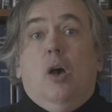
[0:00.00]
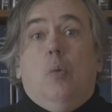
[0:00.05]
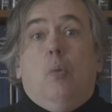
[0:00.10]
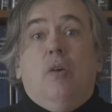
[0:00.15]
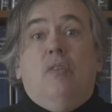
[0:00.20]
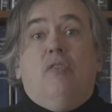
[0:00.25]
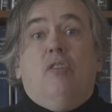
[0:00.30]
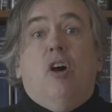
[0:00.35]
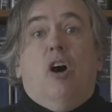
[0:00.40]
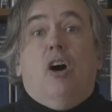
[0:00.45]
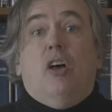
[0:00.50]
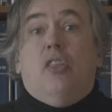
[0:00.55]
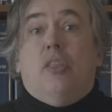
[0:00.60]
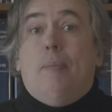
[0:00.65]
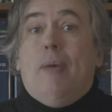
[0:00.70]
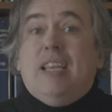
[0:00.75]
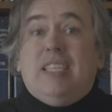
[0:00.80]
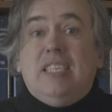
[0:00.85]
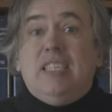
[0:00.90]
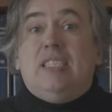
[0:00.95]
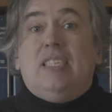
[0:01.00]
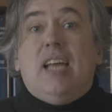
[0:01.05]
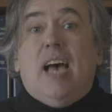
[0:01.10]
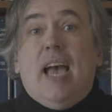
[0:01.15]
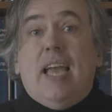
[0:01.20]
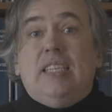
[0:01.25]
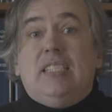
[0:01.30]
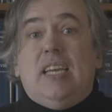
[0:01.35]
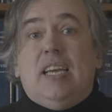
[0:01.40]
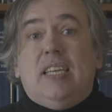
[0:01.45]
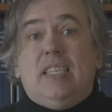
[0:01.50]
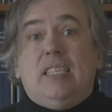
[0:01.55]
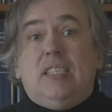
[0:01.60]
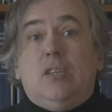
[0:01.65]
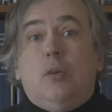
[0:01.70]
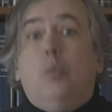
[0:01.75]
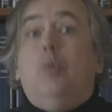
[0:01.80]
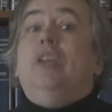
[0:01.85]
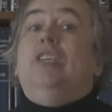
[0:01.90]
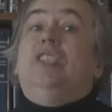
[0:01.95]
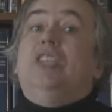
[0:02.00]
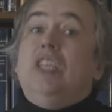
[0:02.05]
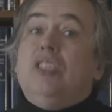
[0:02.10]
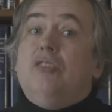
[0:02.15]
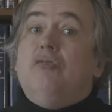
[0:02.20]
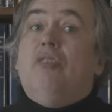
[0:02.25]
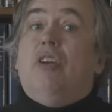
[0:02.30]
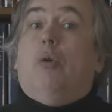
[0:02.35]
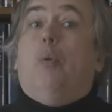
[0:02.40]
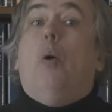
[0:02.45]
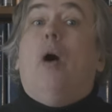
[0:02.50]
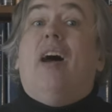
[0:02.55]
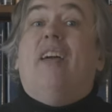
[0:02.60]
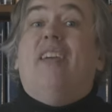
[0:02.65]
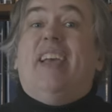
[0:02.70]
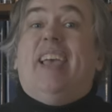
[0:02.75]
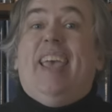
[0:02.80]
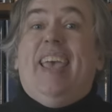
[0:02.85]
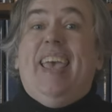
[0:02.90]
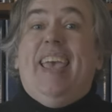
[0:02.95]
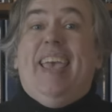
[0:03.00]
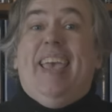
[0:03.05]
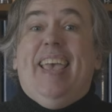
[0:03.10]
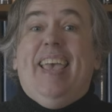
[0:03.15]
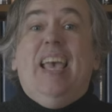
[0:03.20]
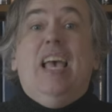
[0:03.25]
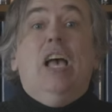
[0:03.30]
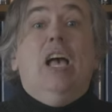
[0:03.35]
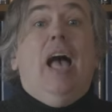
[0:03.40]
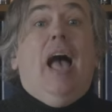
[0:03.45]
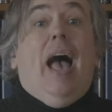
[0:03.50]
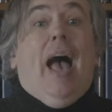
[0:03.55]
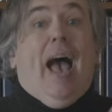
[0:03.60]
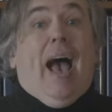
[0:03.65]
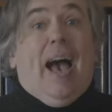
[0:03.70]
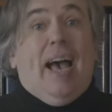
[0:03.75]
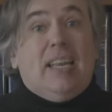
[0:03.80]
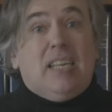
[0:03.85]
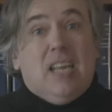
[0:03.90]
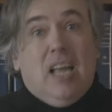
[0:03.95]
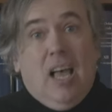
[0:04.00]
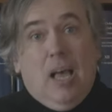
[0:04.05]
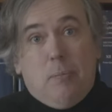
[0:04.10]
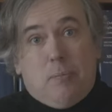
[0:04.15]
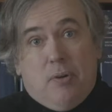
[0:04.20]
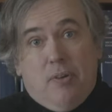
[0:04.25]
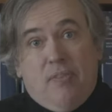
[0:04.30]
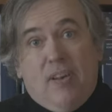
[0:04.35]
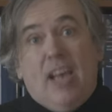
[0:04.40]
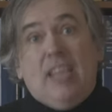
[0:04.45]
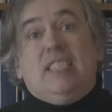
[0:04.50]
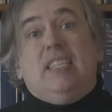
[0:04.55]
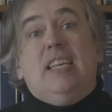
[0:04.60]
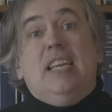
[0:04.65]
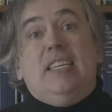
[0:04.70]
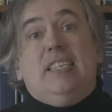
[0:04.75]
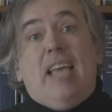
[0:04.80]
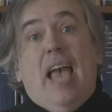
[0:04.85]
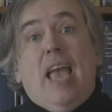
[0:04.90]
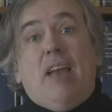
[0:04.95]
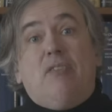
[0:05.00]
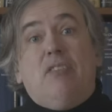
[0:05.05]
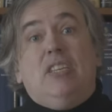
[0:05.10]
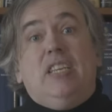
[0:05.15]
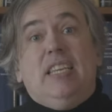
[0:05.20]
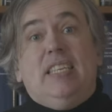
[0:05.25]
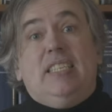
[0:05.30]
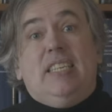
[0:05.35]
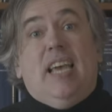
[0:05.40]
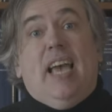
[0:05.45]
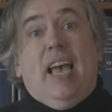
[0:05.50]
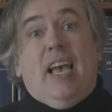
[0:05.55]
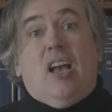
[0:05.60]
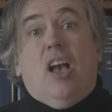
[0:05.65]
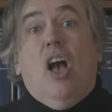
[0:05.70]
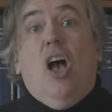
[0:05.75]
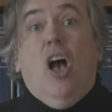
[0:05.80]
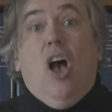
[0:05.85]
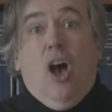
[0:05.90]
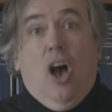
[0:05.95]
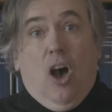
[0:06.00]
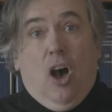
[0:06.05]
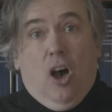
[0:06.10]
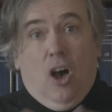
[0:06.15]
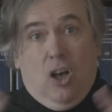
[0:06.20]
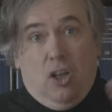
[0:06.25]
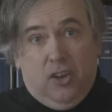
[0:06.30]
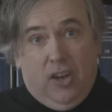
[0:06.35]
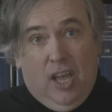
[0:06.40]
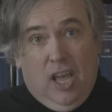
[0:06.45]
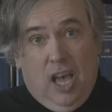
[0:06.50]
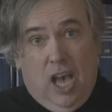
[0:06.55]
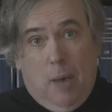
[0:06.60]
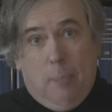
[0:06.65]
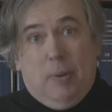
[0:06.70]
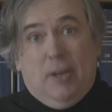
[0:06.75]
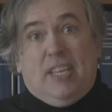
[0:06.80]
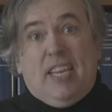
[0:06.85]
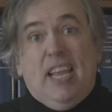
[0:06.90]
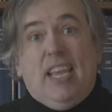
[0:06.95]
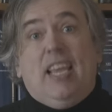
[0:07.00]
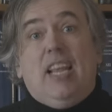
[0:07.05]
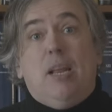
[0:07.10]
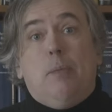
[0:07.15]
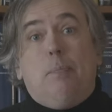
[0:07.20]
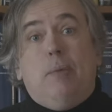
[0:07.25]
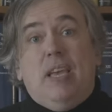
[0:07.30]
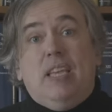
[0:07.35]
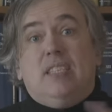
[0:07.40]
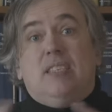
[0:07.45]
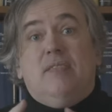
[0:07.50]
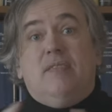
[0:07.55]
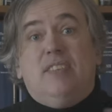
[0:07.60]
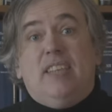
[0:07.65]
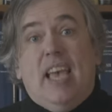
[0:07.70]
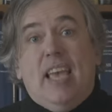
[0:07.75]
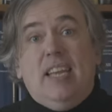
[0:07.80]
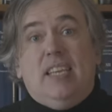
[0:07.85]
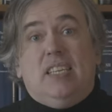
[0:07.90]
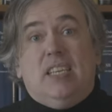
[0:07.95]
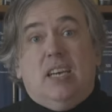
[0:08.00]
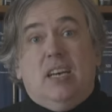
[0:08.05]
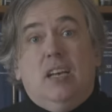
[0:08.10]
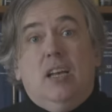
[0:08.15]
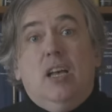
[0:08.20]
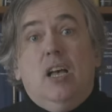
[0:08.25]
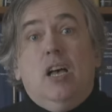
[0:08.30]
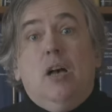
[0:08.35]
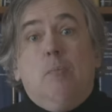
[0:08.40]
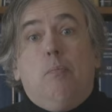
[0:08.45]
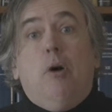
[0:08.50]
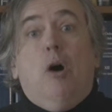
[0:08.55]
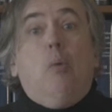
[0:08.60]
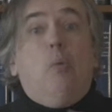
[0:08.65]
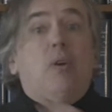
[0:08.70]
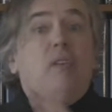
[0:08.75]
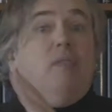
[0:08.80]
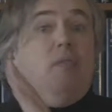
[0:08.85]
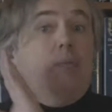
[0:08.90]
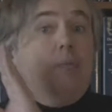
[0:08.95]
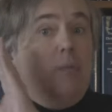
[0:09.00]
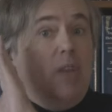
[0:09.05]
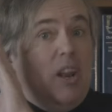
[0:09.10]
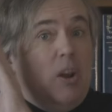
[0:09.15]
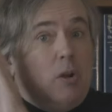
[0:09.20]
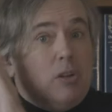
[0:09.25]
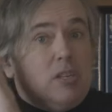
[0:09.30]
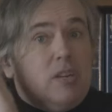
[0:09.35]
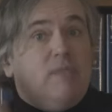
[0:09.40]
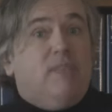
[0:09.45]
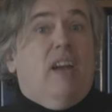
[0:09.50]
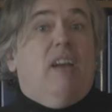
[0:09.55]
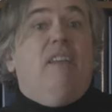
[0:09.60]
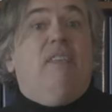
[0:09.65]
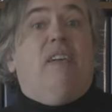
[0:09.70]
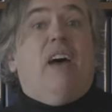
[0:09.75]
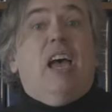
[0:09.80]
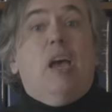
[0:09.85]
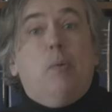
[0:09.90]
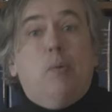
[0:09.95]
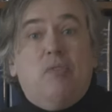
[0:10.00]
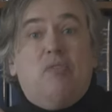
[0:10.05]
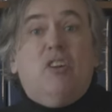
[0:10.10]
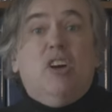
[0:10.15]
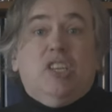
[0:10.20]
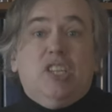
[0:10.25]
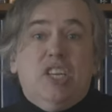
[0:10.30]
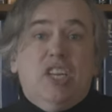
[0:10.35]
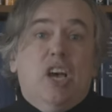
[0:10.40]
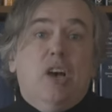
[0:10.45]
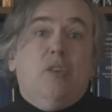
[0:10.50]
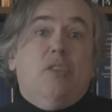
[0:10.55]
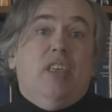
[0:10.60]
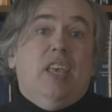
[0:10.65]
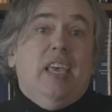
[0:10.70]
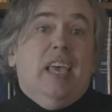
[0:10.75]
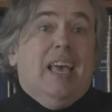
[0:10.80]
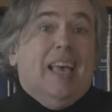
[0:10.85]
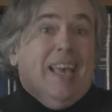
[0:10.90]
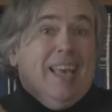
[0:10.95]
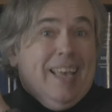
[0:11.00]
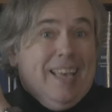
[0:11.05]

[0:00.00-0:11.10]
We've got the message digest, which doesn't require a key and provides an integrity check on a particular piece of data, but we, in order to verify it, we've got to know the